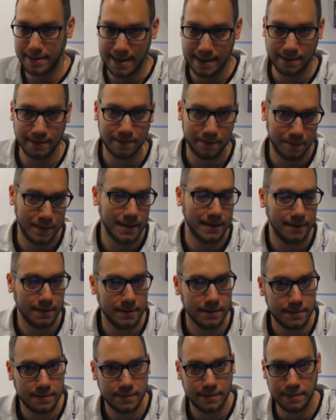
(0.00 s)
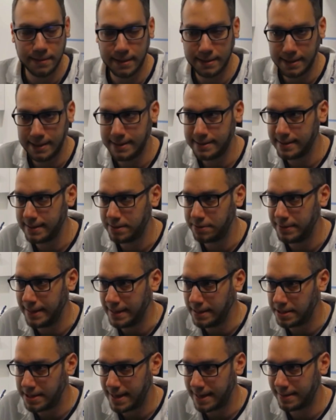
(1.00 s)
and it's not easy to
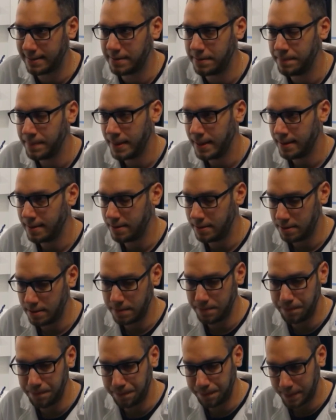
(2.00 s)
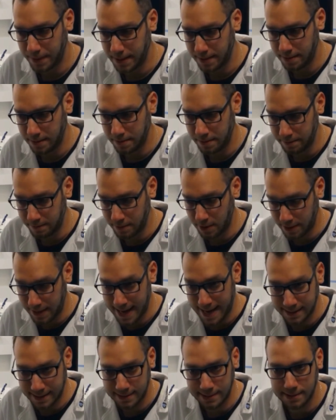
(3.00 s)
inject a
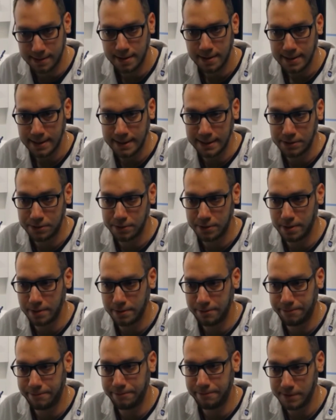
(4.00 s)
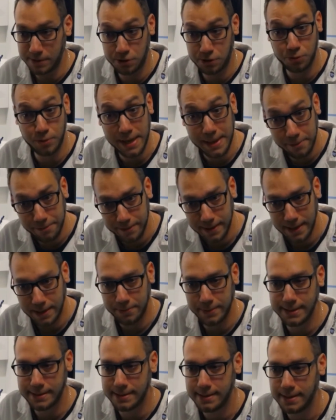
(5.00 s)
gas into a stream of
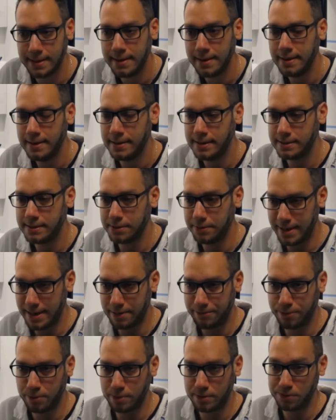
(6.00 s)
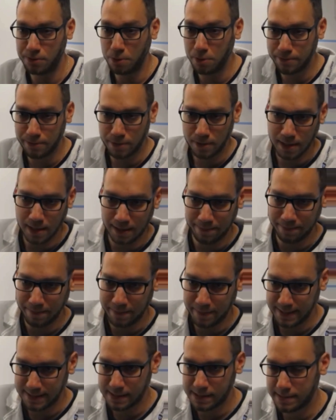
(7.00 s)
liquids. So therefore, to overcome
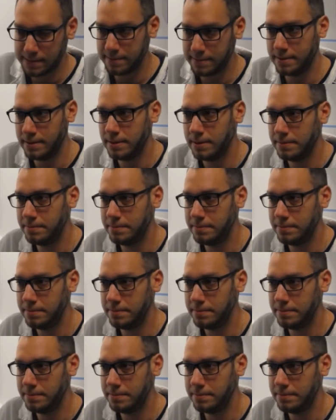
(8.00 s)
this